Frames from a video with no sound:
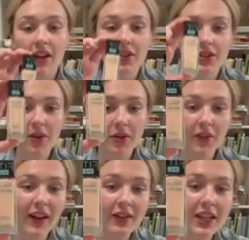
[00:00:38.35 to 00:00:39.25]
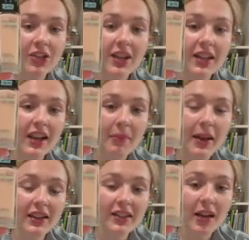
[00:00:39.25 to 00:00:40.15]
So the foundation that I
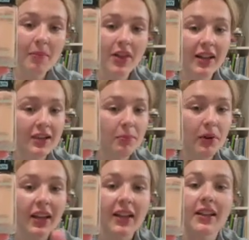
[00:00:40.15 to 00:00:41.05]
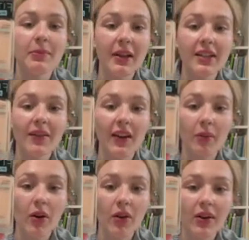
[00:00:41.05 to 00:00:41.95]
picked up that's pretty inexpensive at
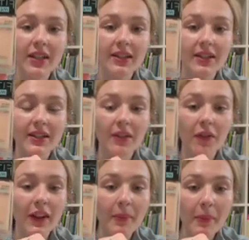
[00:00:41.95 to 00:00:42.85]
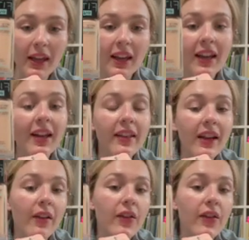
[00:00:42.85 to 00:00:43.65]
Walgreens is the Fit Me. They have